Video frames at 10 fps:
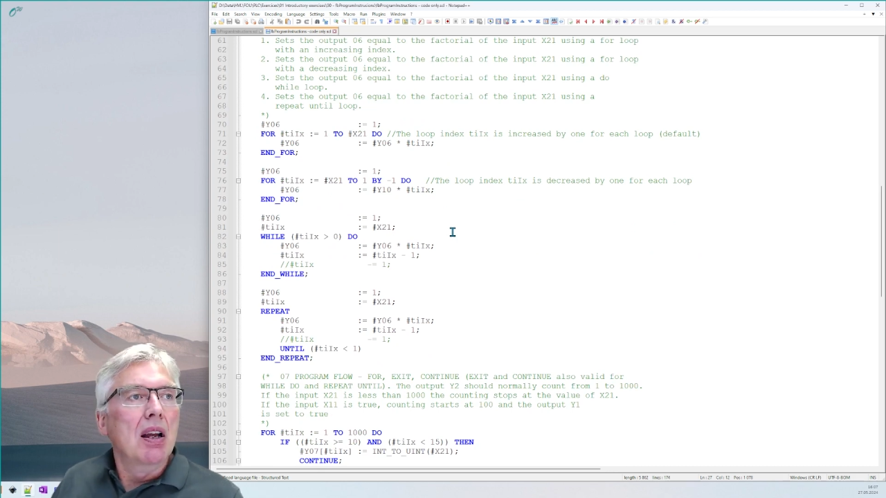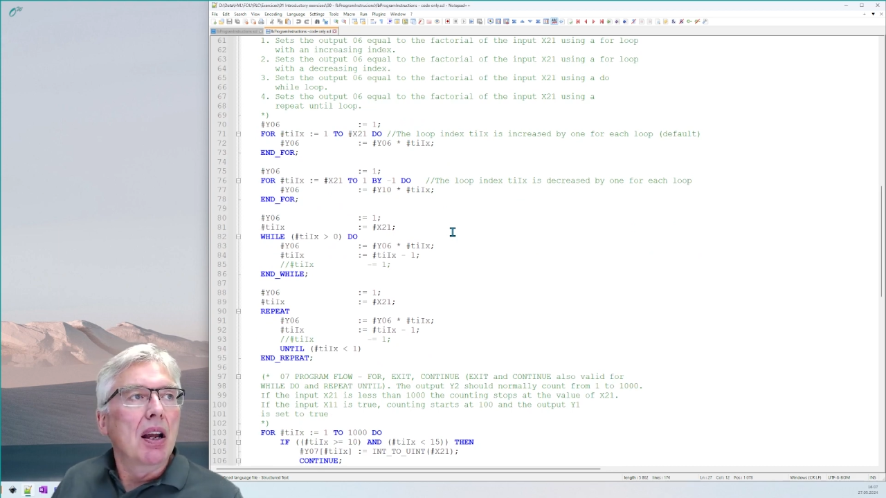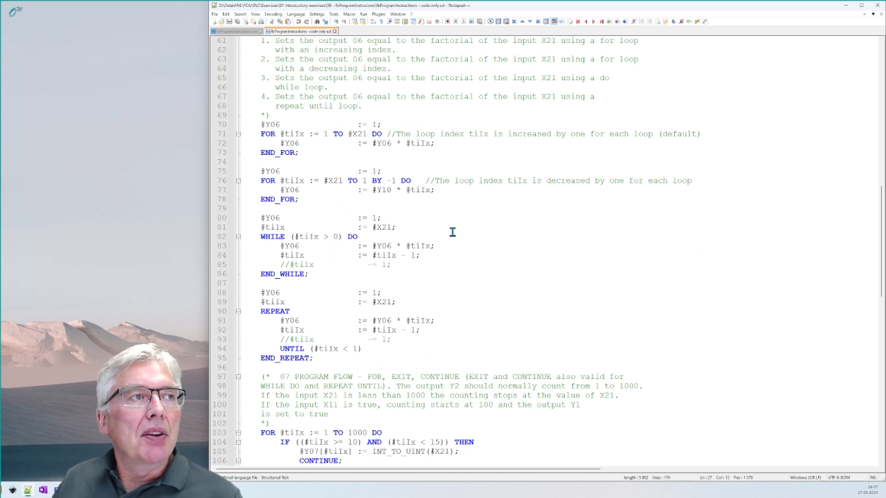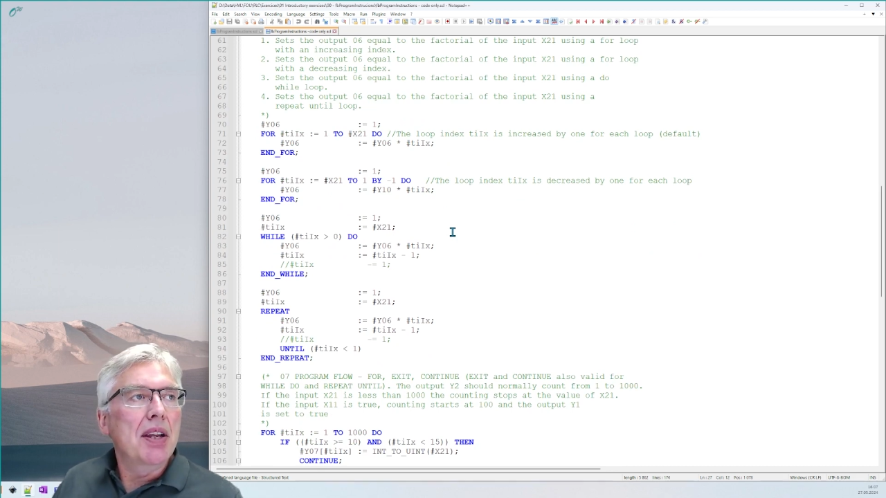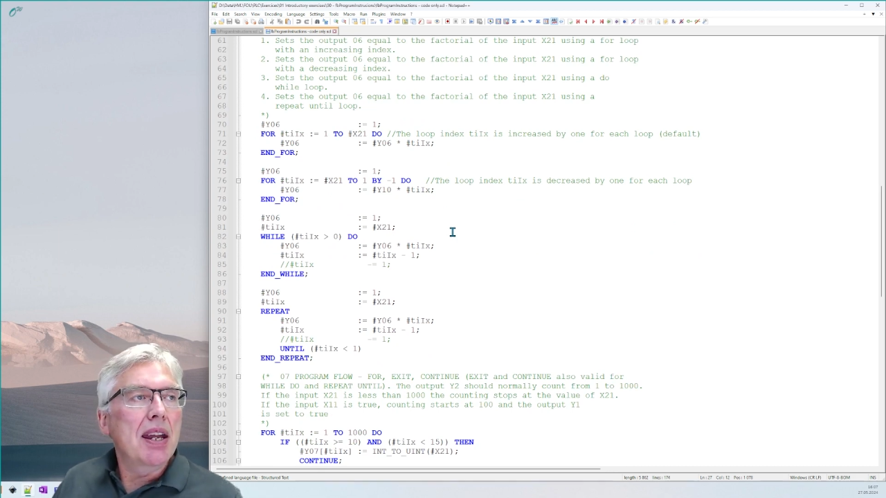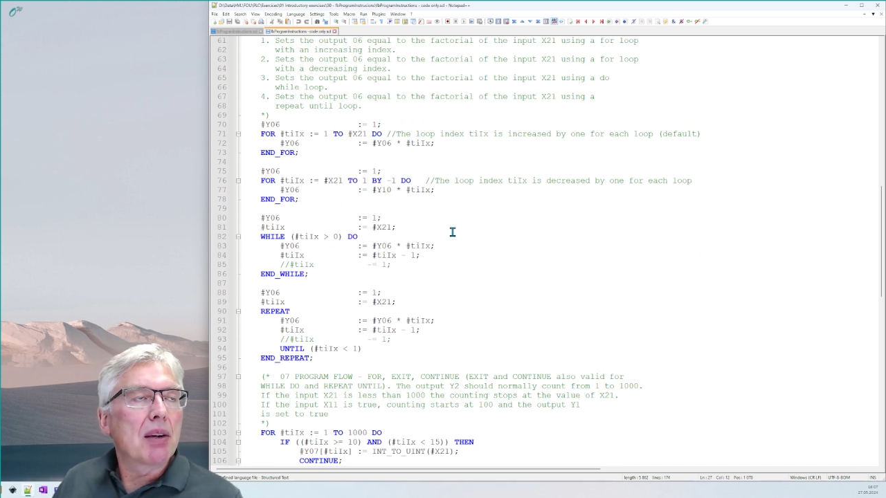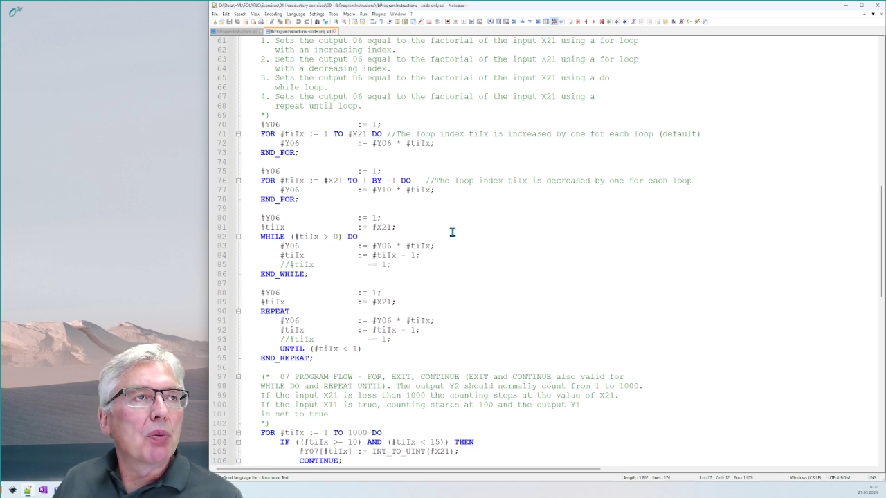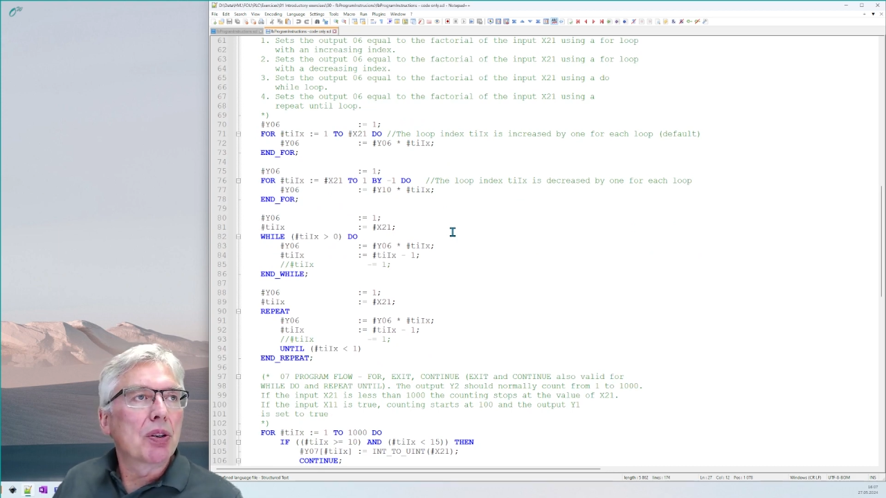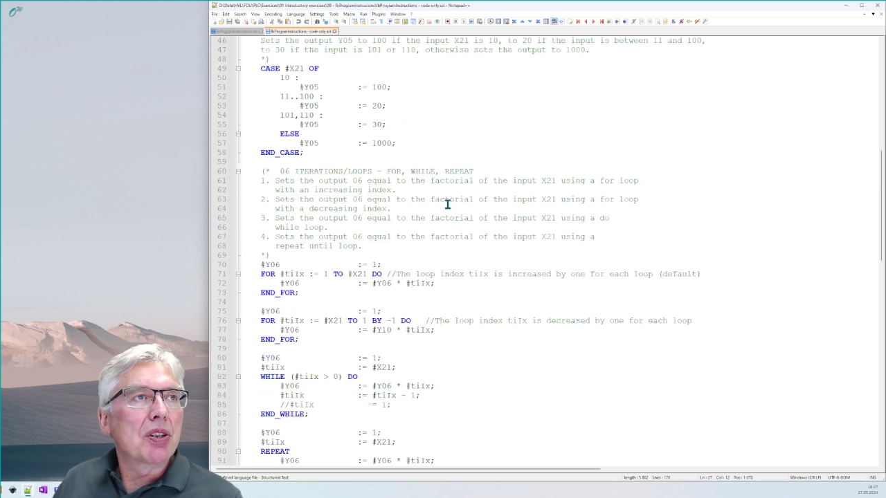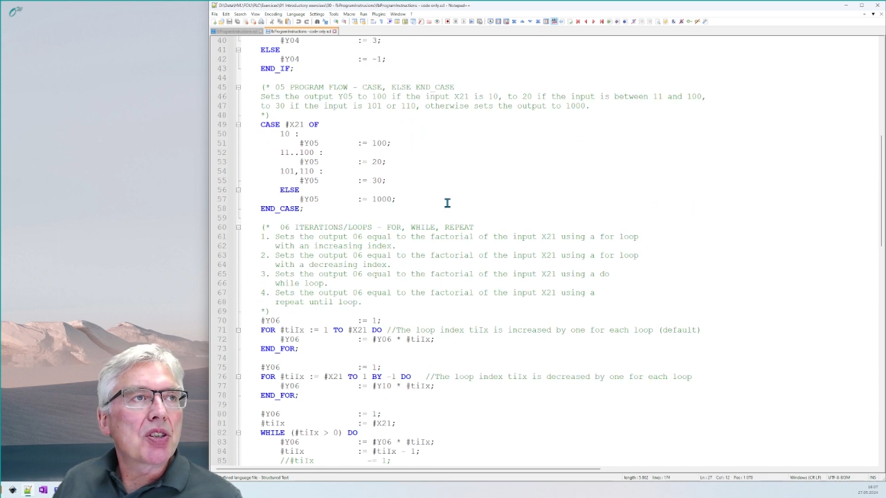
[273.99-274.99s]
And here
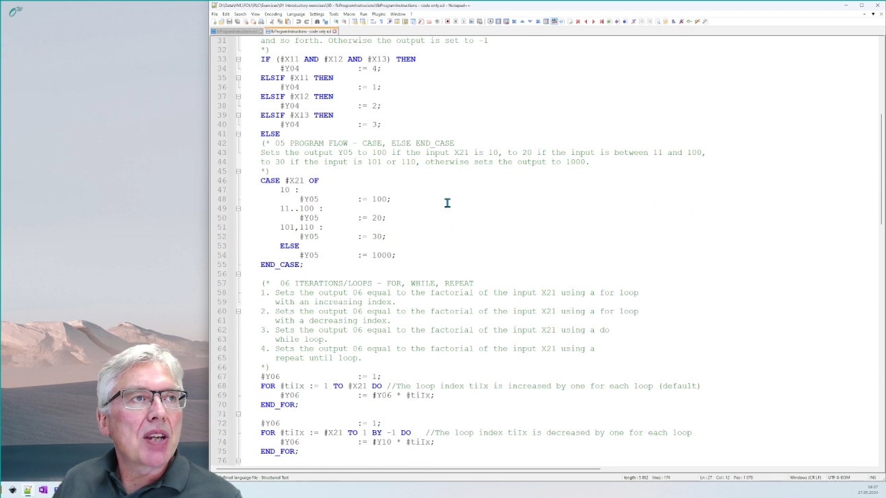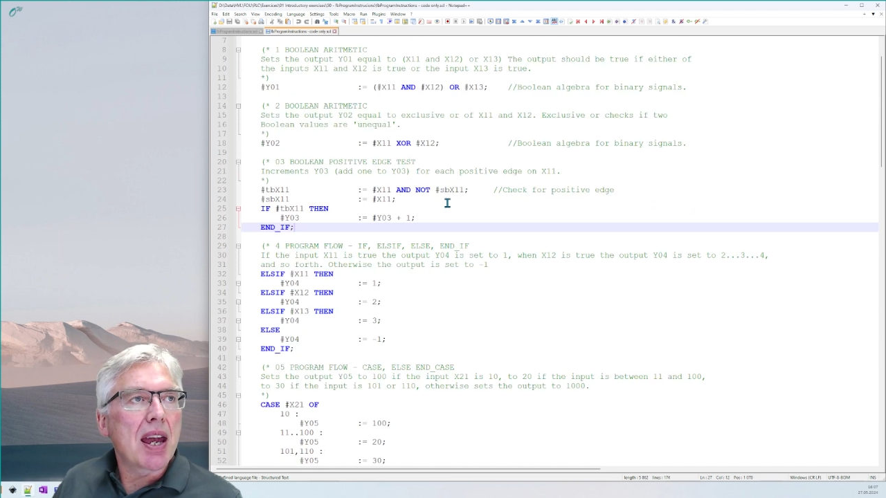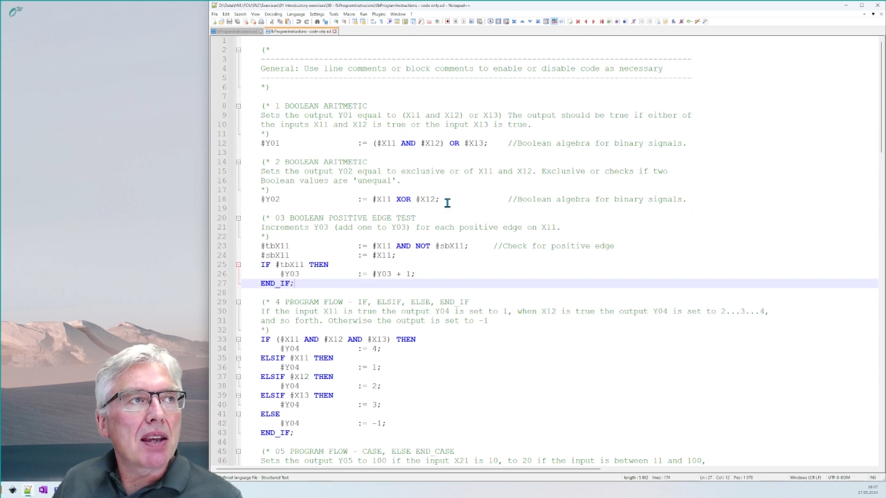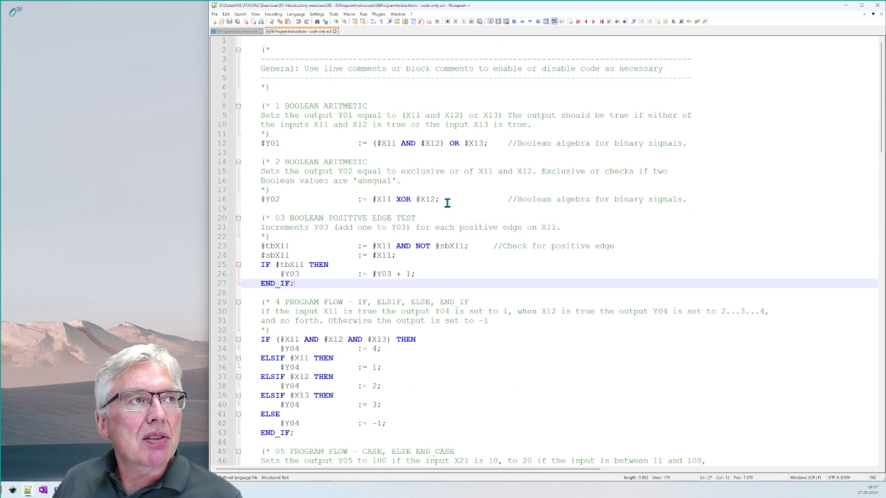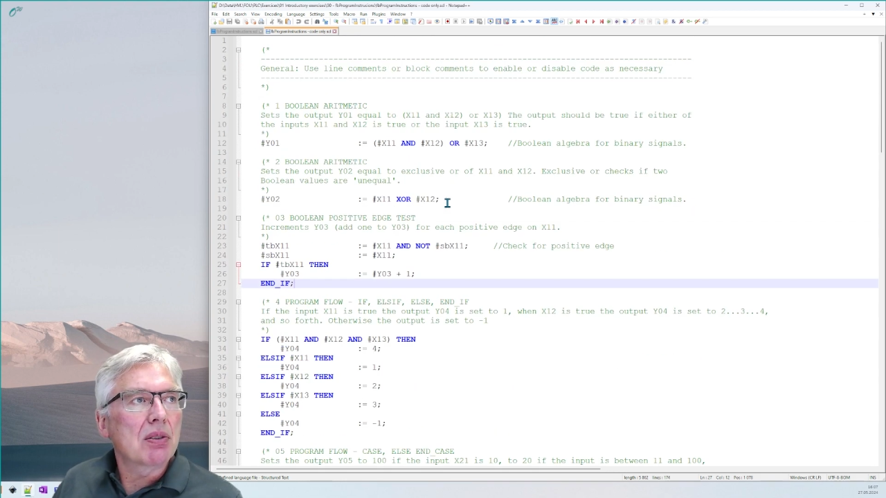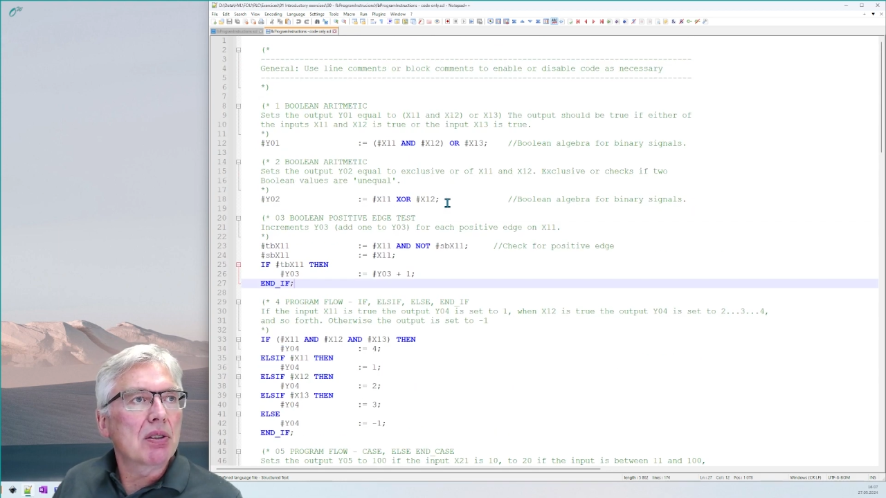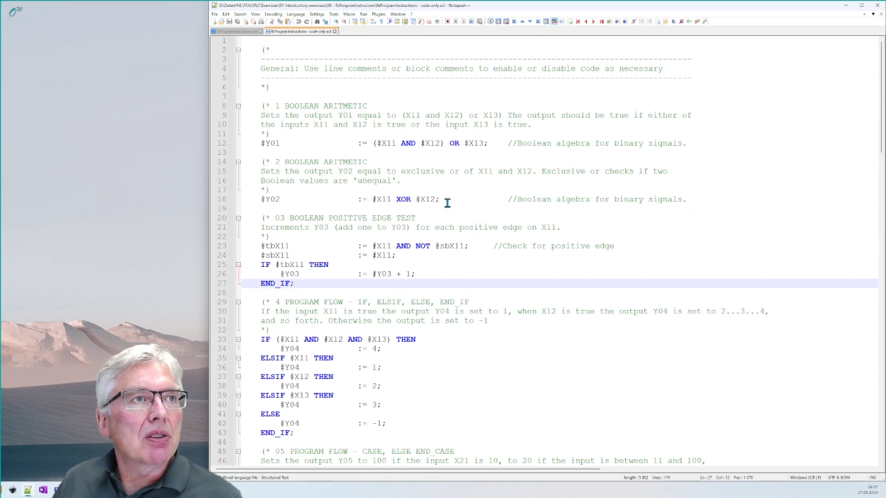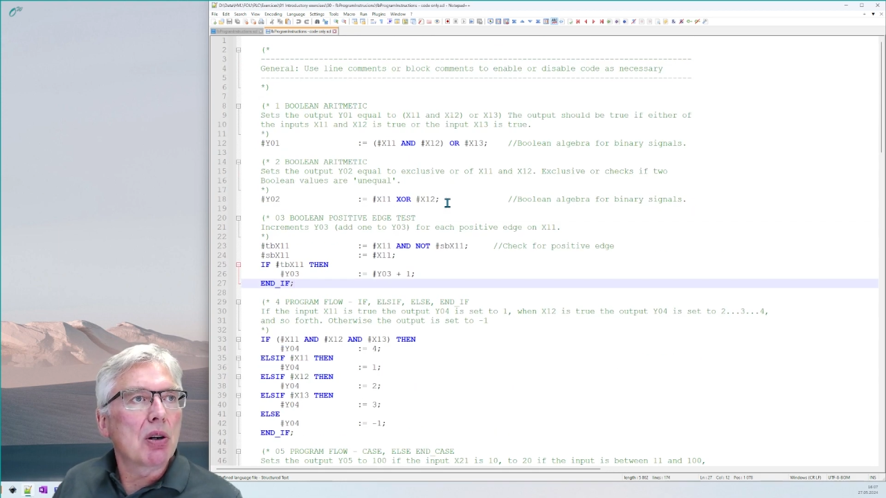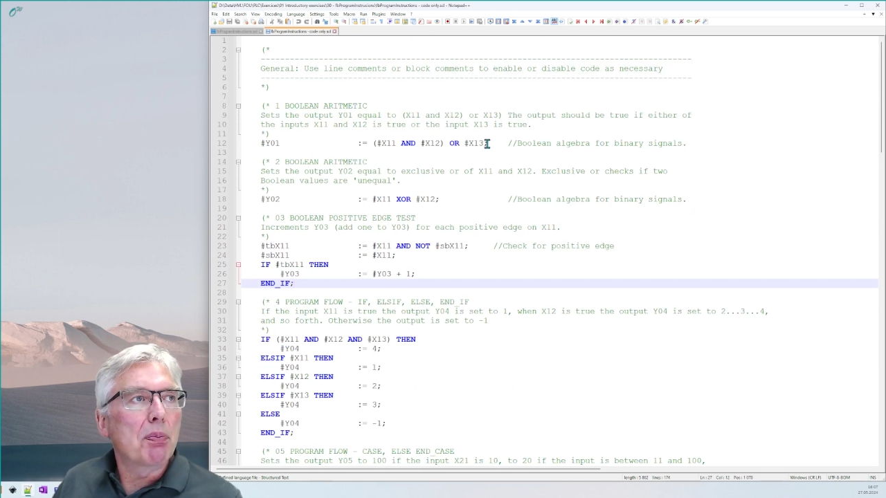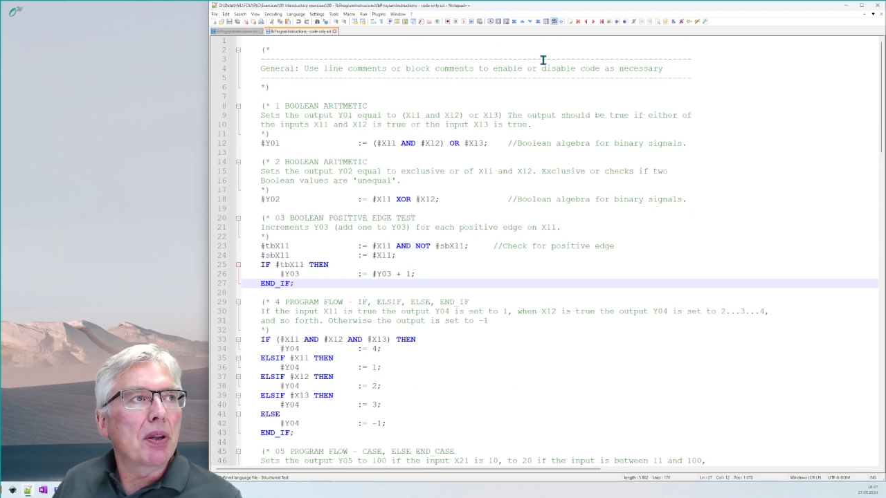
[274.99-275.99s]
what it says on the
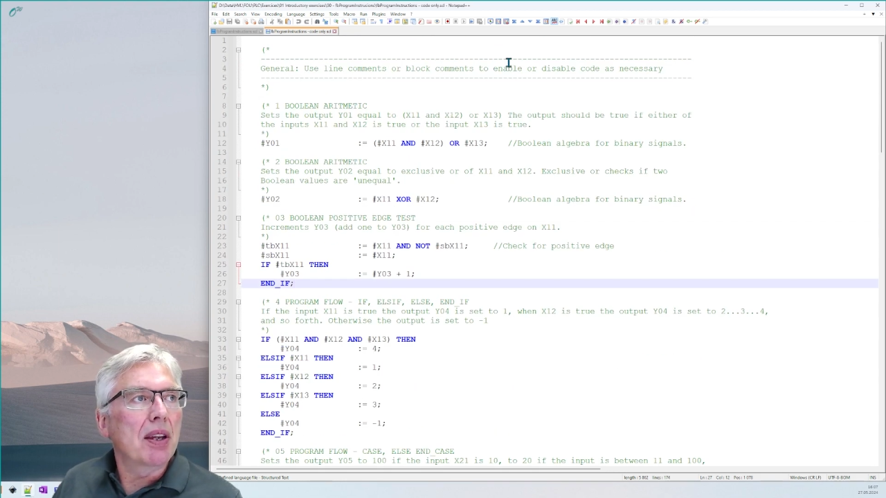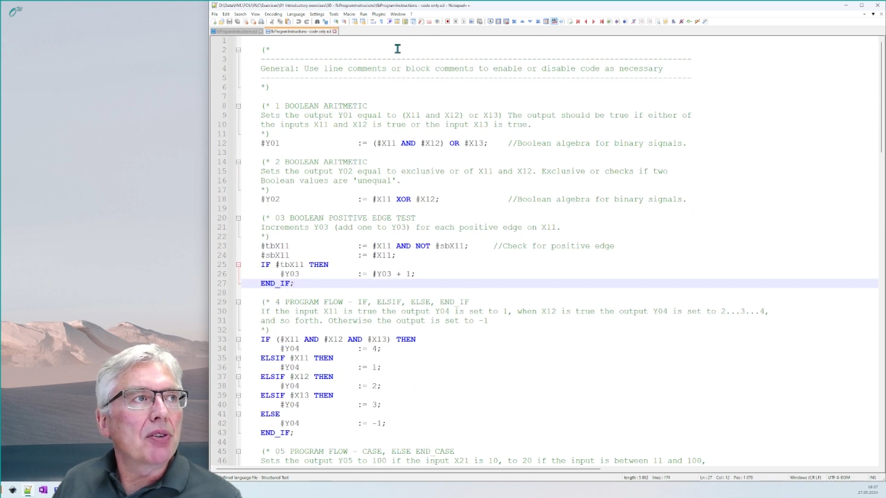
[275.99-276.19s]
top here